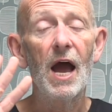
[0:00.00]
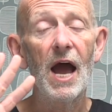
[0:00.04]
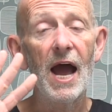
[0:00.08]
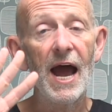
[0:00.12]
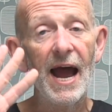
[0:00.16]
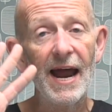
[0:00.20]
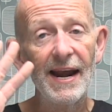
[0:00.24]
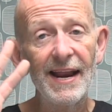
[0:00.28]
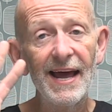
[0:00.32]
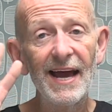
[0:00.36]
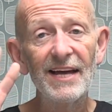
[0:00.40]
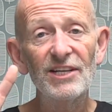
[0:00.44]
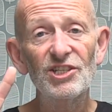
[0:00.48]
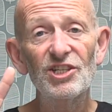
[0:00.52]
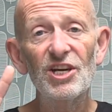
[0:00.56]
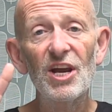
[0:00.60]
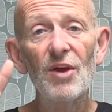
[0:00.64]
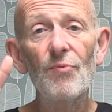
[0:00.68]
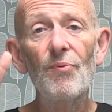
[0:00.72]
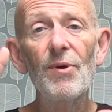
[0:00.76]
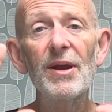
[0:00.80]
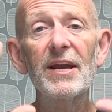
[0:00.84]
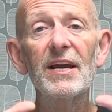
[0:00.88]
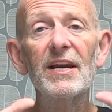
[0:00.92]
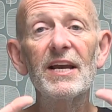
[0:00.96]
And actually,
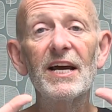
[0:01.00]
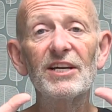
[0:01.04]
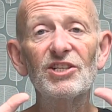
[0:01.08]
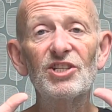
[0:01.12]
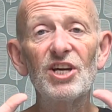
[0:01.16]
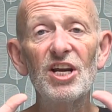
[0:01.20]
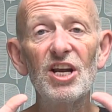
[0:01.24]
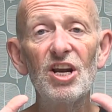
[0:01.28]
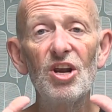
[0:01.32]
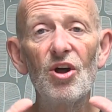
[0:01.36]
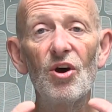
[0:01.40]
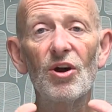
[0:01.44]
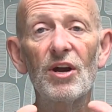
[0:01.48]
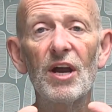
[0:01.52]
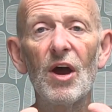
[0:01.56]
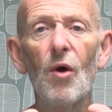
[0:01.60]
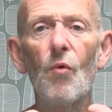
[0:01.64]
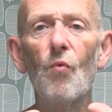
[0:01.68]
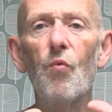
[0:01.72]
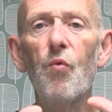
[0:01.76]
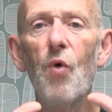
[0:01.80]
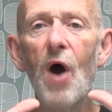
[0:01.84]
if we can actually look at